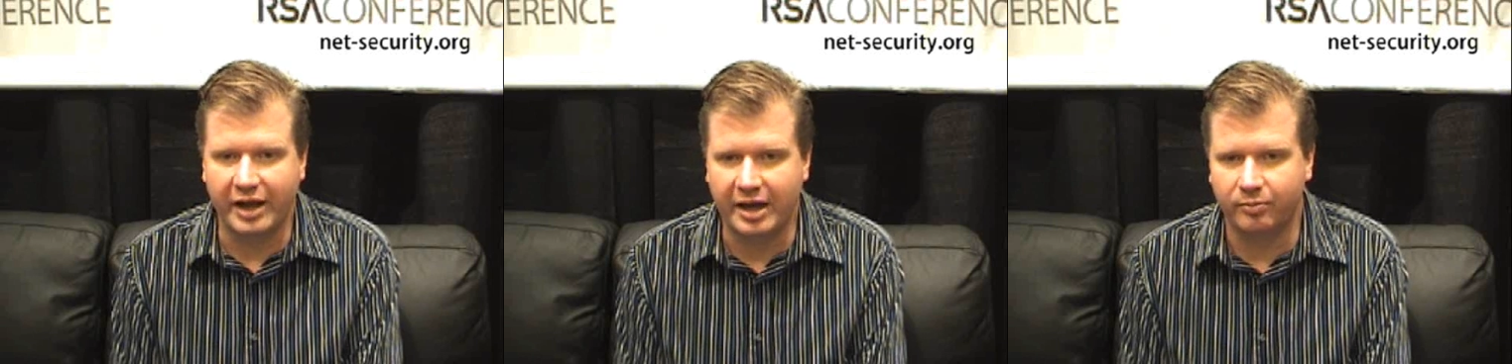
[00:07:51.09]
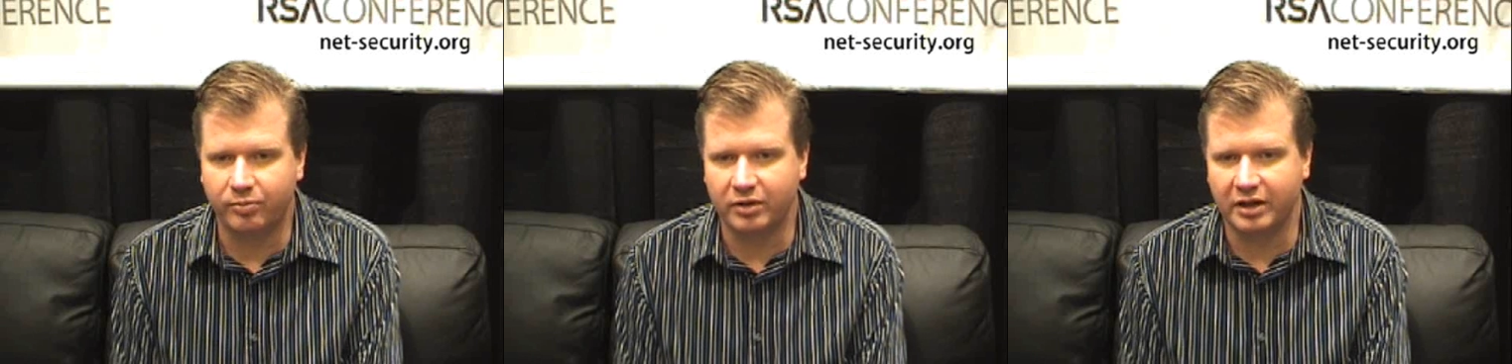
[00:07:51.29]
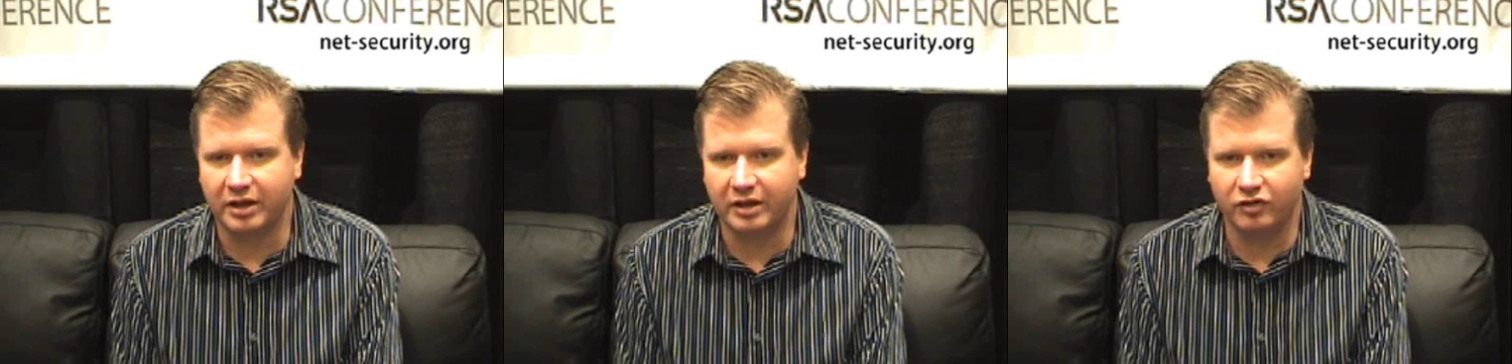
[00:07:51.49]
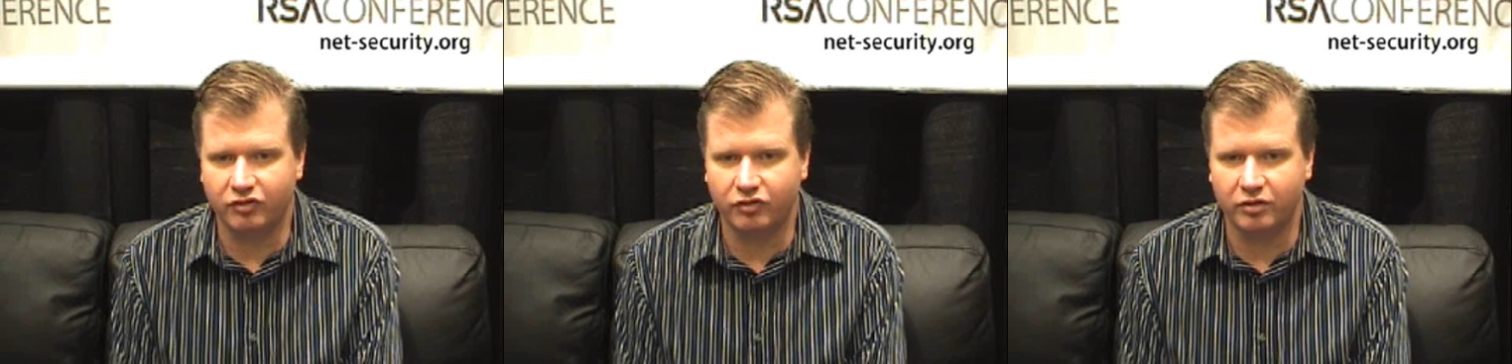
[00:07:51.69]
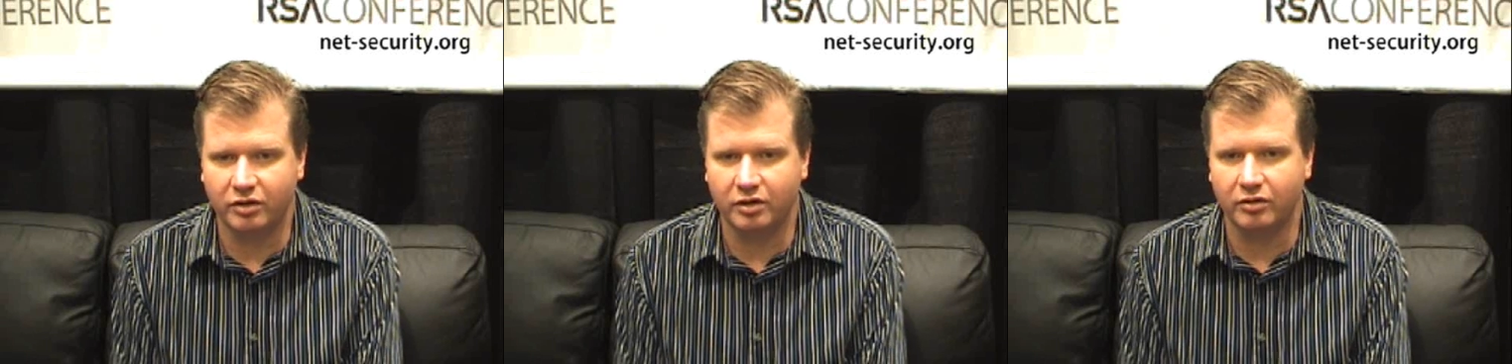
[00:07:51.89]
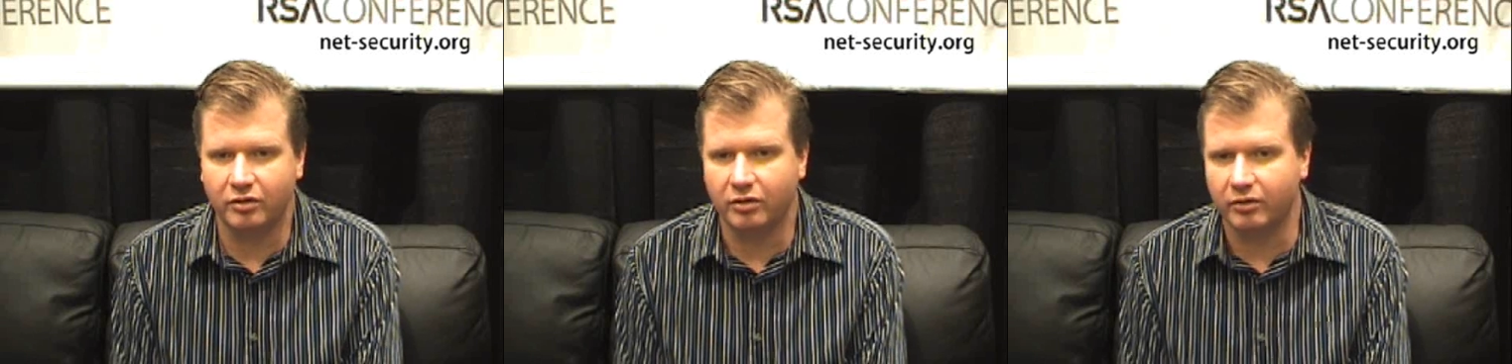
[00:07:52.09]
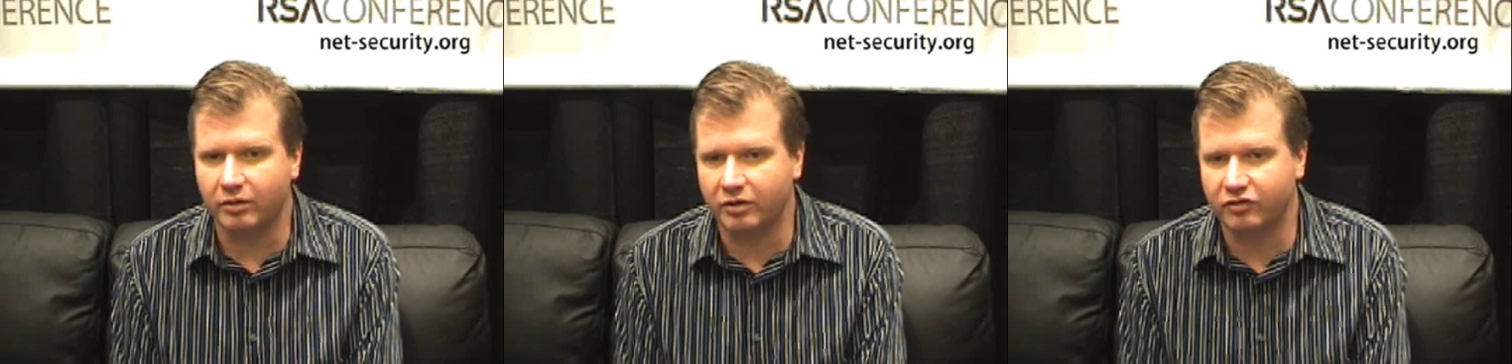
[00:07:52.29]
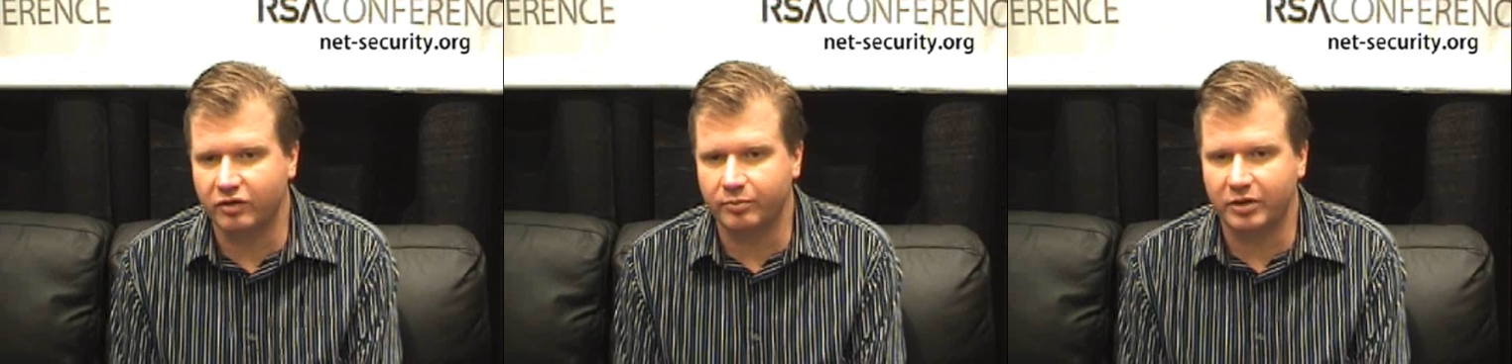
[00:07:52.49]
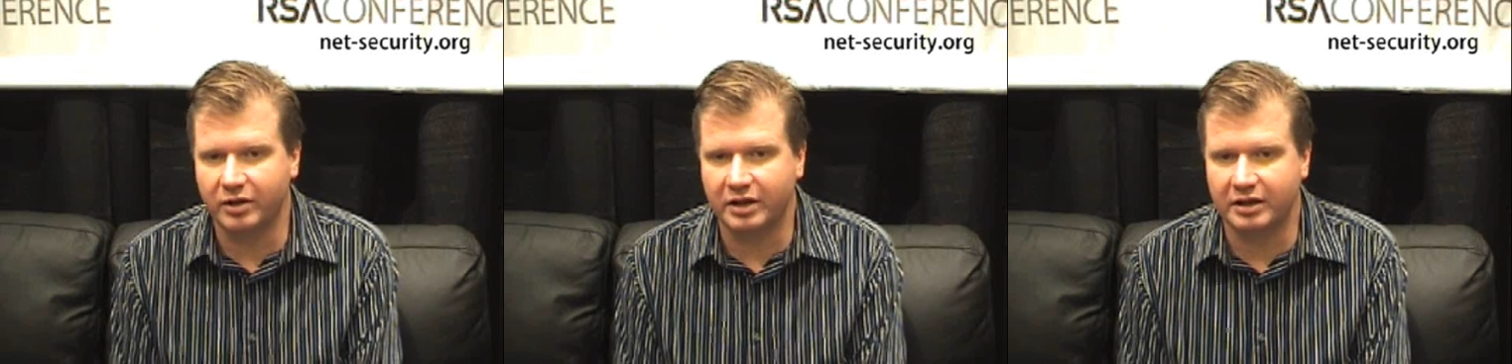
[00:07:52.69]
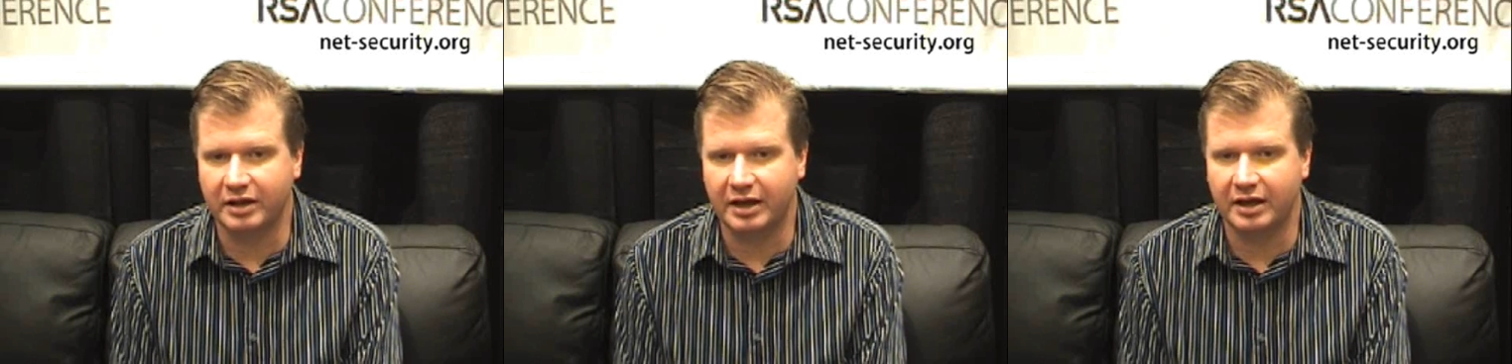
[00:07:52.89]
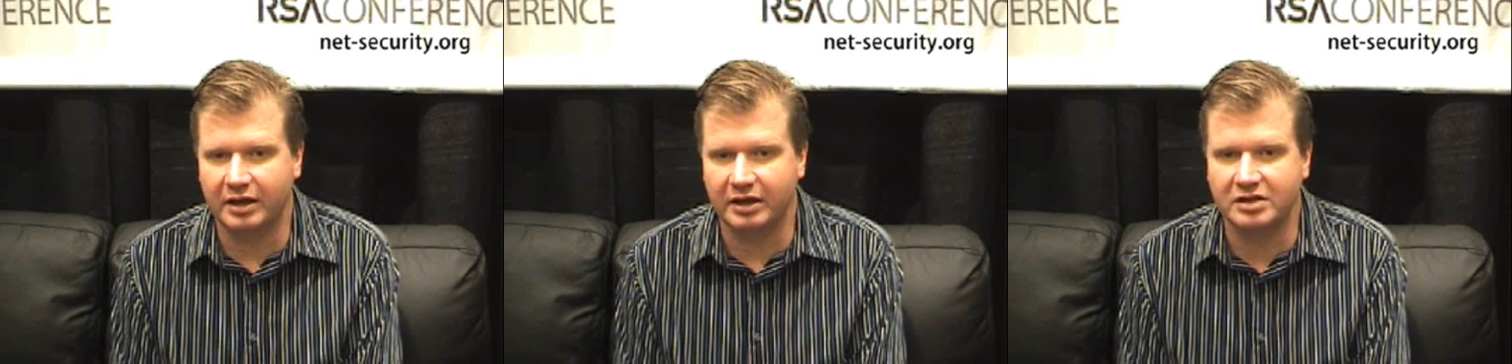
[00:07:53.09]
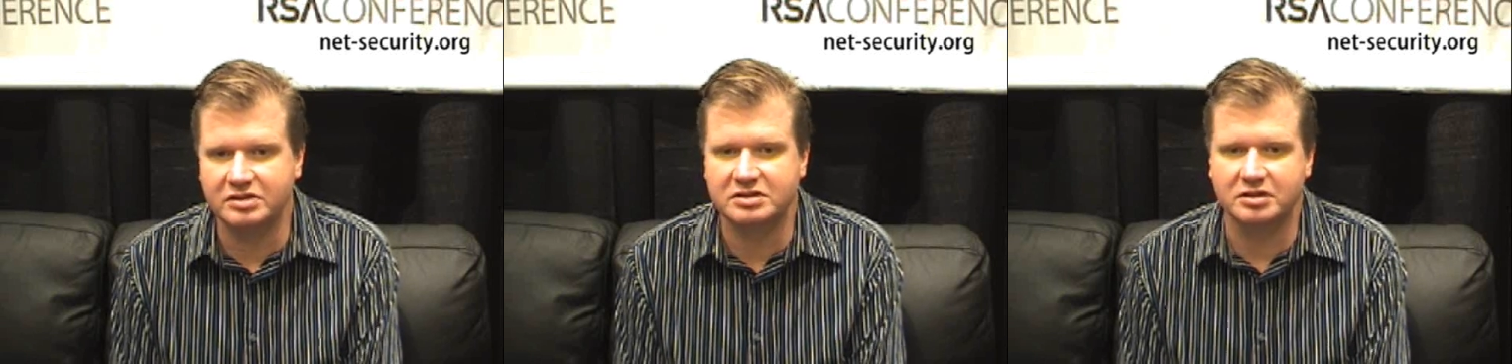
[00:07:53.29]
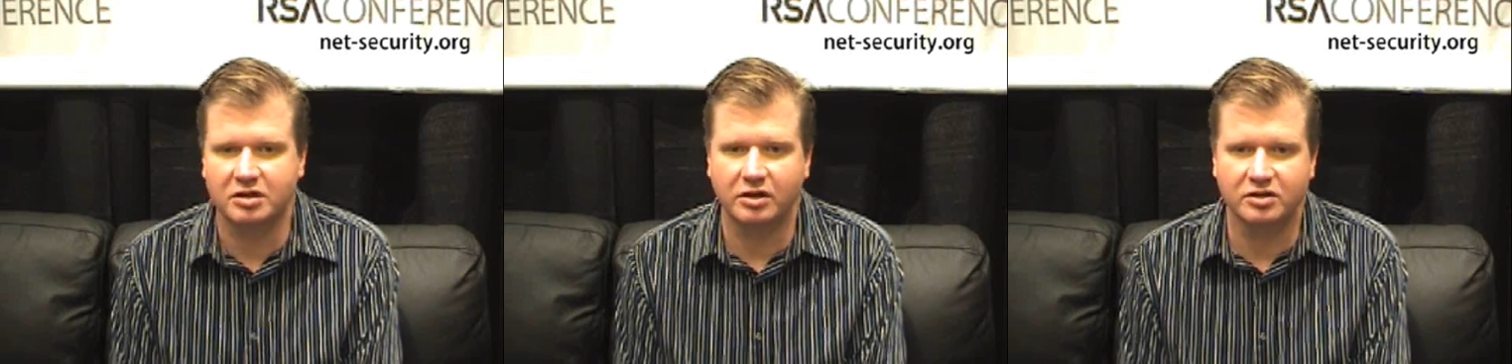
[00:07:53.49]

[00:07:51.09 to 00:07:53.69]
application or something like that is